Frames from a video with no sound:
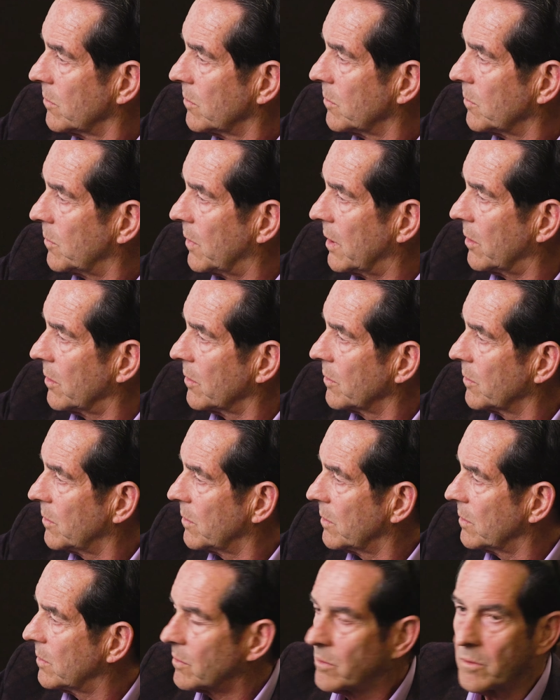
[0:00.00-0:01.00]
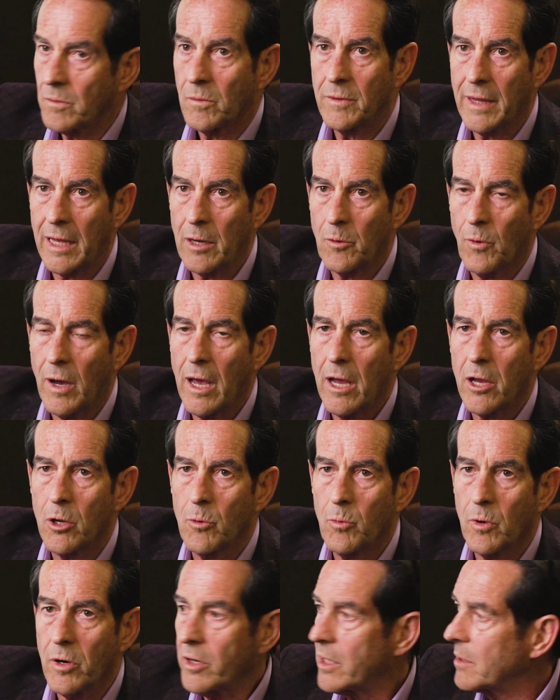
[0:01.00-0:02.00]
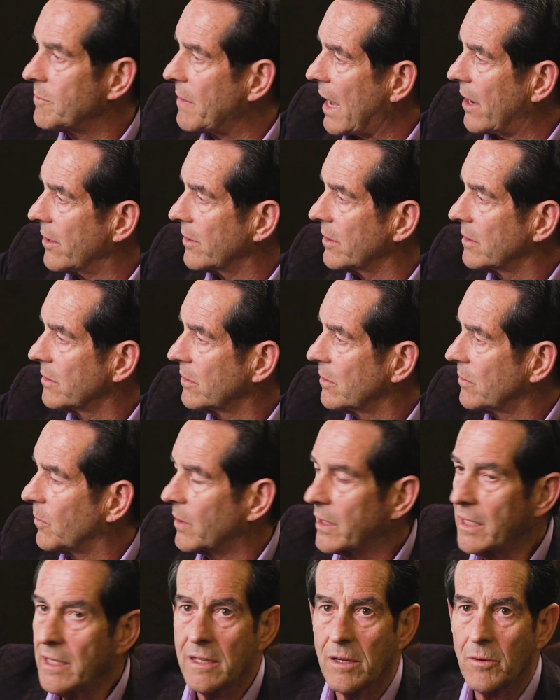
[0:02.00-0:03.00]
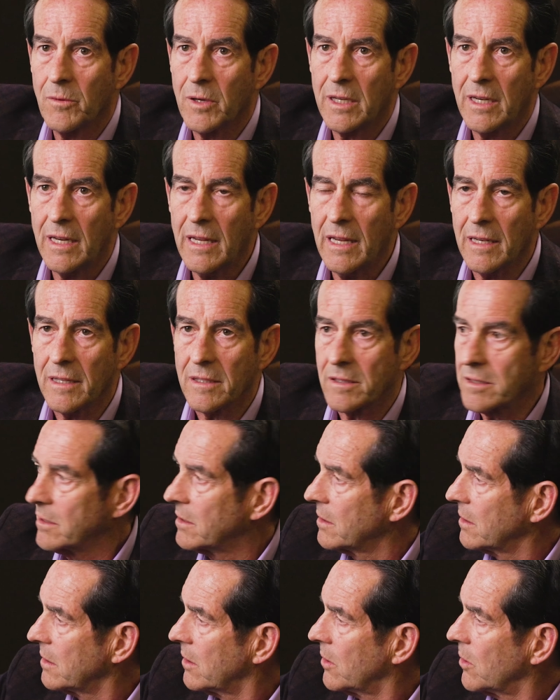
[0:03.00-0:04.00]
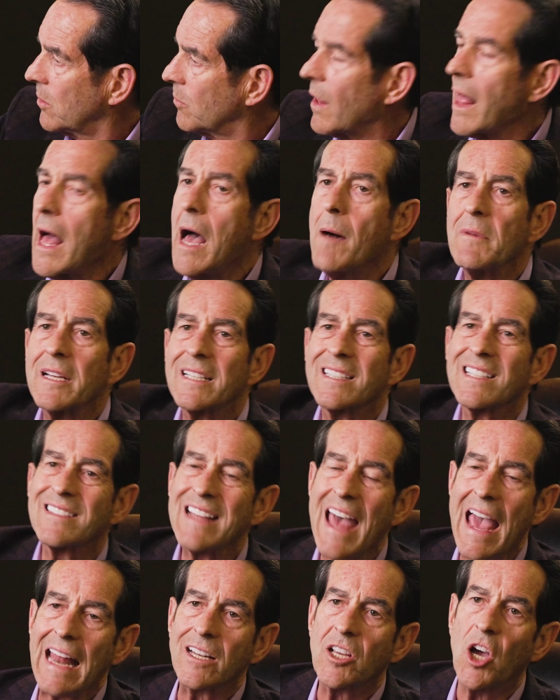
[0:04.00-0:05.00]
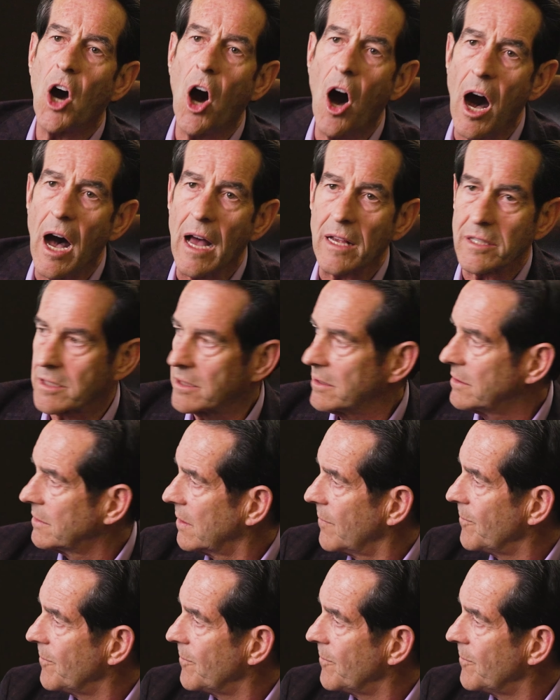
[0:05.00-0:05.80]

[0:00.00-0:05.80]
Well, well then why are you worried about what it, what it is? Well, how much does that cost?